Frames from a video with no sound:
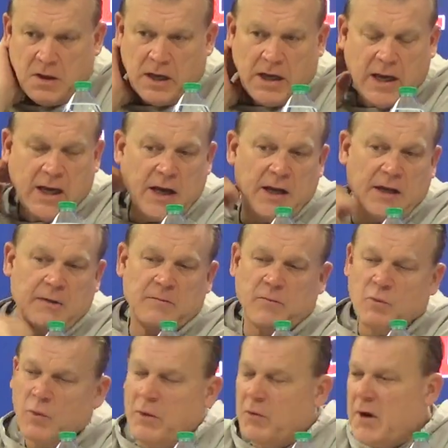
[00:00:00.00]
and
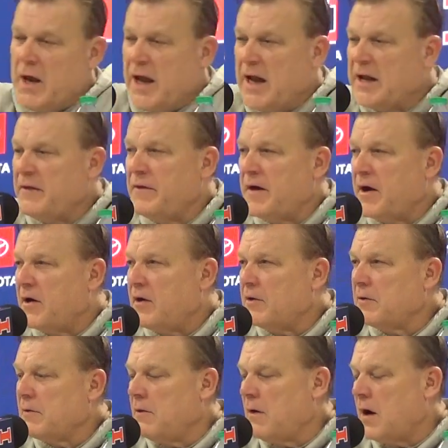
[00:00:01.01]
we were headed there.
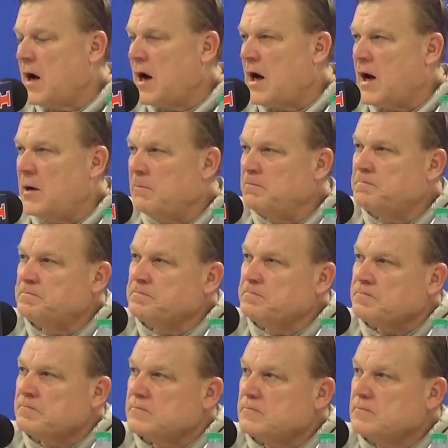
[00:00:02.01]

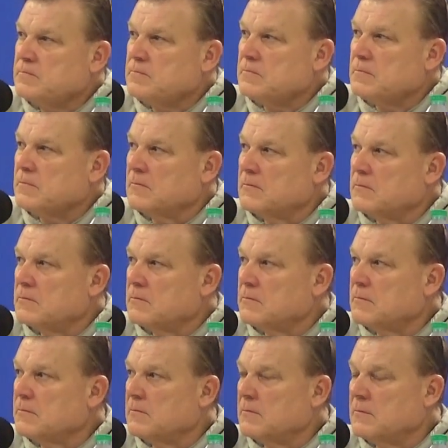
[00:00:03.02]

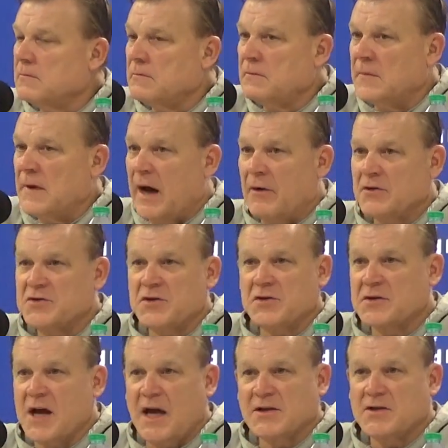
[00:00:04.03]
Now it's
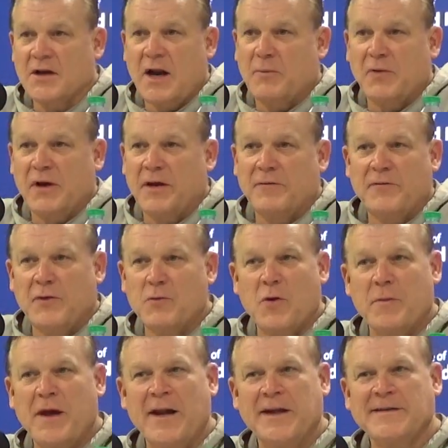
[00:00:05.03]
just guys got to play a few more
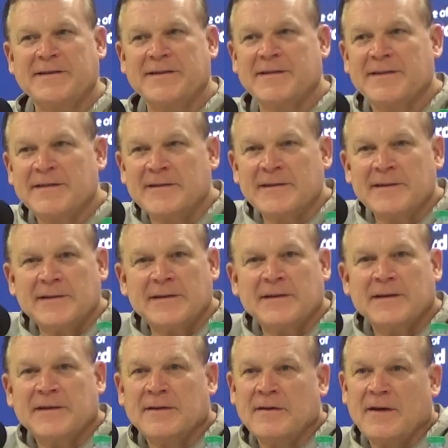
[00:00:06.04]
minutes.
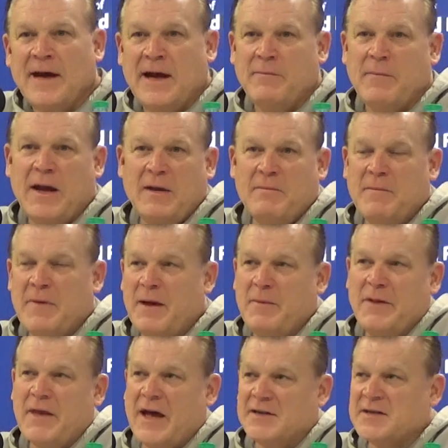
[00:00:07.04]
And
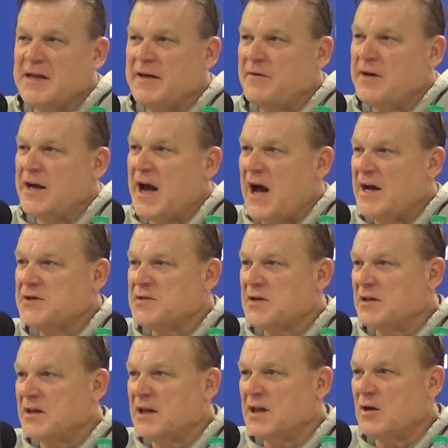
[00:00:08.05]
maybe that's giving guys a
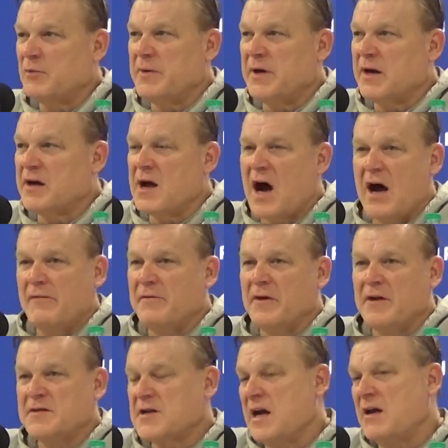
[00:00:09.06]
little bit of
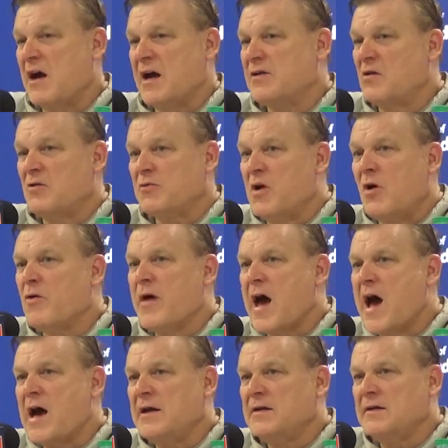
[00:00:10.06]
confidence. I don't know
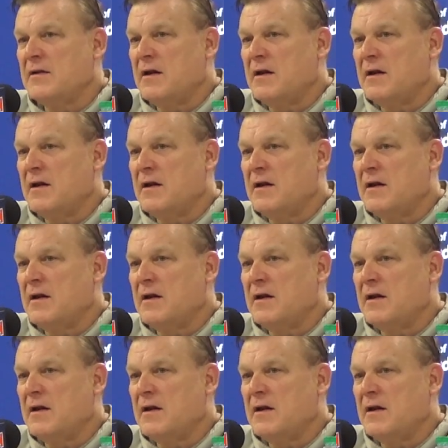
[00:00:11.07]
that,